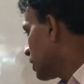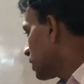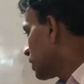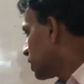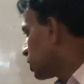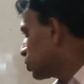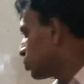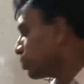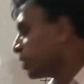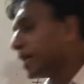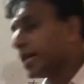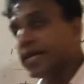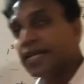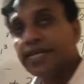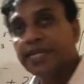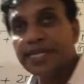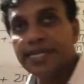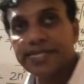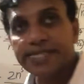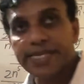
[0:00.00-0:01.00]
This is the
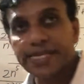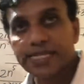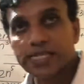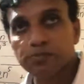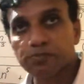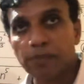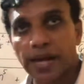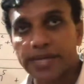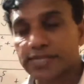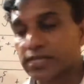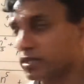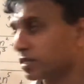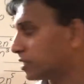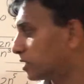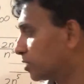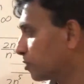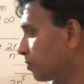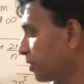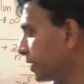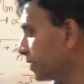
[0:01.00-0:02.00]
indices
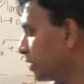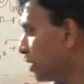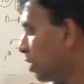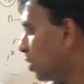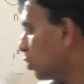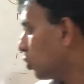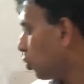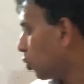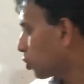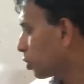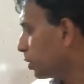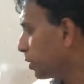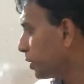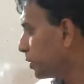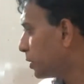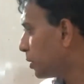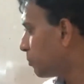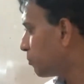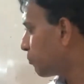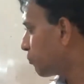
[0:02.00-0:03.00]
method, right?
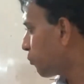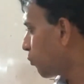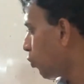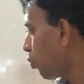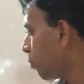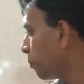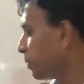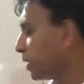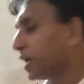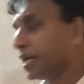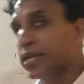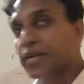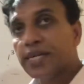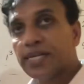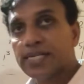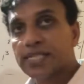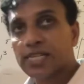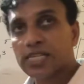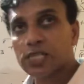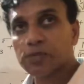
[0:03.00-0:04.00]
Logarithm form,
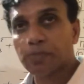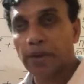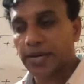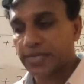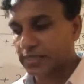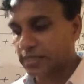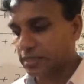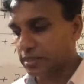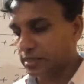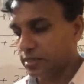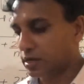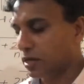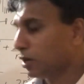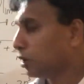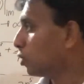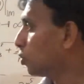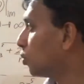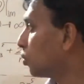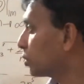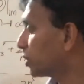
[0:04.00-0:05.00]
indices pattern.
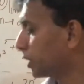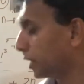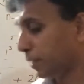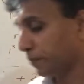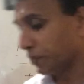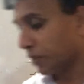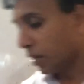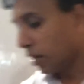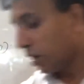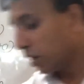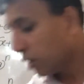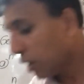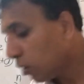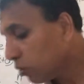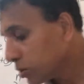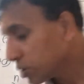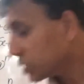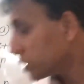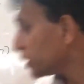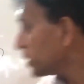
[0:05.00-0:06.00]
Okay. Now
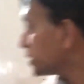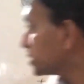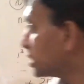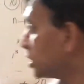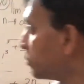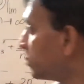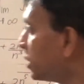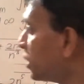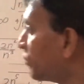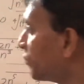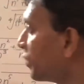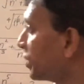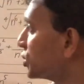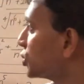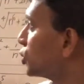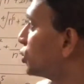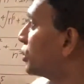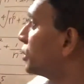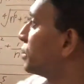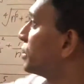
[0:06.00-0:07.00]
see, similar
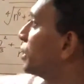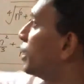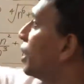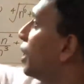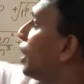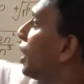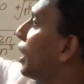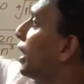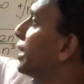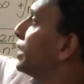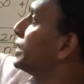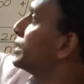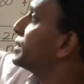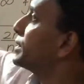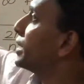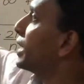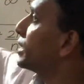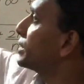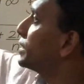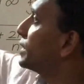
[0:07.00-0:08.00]
fashion, I will
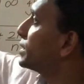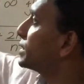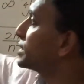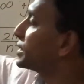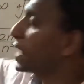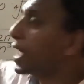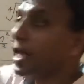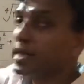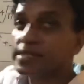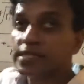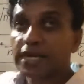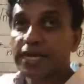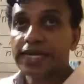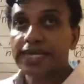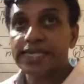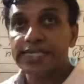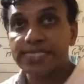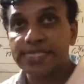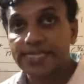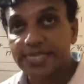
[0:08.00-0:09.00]
take this as
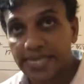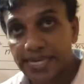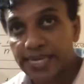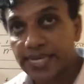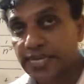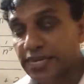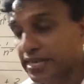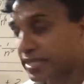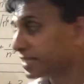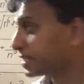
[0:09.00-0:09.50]
z,